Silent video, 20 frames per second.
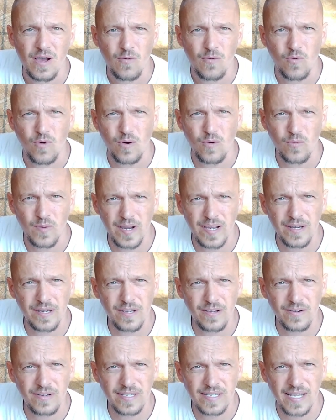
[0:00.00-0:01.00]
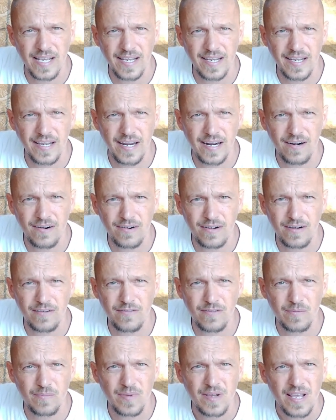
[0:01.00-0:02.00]
what we do to take care of
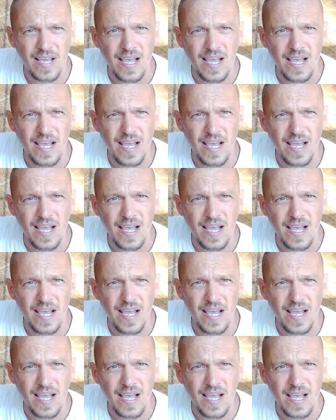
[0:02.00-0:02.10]
them